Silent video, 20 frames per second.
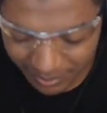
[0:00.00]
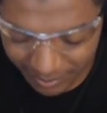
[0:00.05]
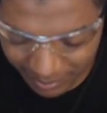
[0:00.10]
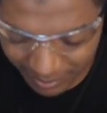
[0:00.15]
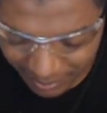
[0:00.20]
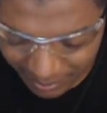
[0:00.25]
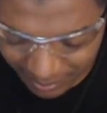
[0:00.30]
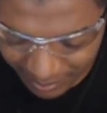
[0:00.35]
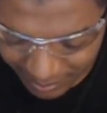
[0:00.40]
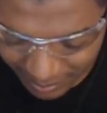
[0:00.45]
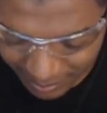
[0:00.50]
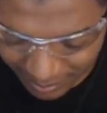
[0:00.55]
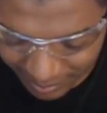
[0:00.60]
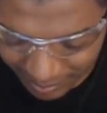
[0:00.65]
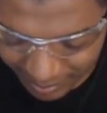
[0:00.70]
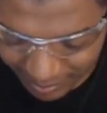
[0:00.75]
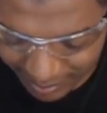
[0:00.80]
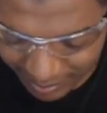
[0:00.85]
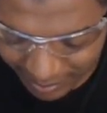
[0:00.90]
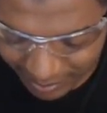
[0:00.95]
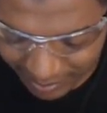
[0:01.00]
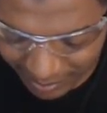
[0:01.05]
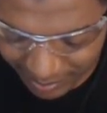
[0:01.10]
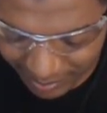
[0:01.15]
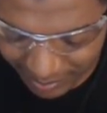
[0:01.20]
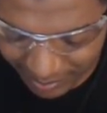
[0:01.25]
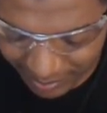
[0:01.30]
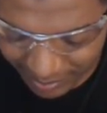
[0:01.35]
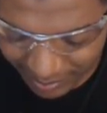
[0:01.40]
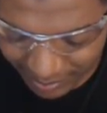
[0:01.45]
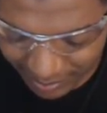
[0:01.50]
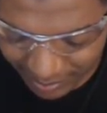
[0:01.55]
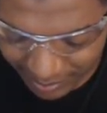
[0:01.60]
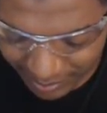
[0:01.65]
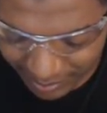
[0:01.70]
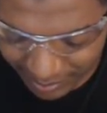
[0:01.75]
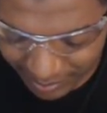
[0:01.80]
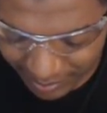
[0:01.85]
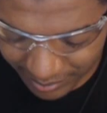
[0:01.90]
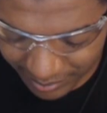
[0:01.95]

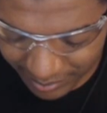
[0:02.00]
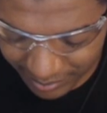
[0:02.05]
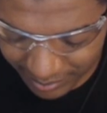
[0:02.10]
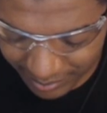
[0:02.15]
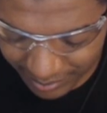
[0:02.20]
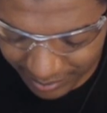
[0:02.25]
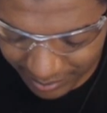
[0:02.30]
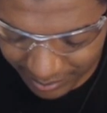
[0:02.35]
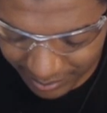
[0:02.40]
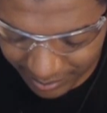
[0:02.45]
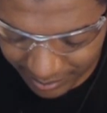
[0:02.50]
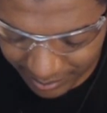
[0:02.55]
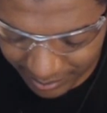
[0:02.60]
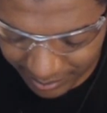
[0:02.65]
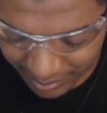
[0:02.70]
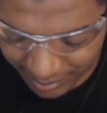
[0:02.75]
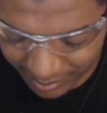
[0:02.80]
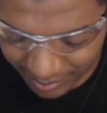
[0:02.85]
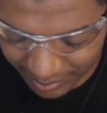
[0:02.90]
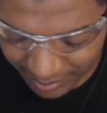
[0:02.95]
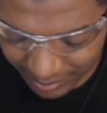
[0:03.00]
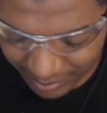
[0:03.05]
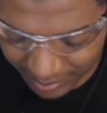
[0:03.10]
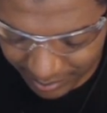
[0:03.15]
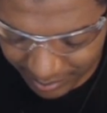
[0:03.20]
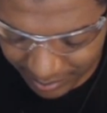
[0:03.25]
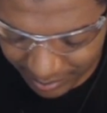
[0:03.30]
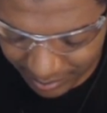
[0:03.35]
No one is speaking in this clip.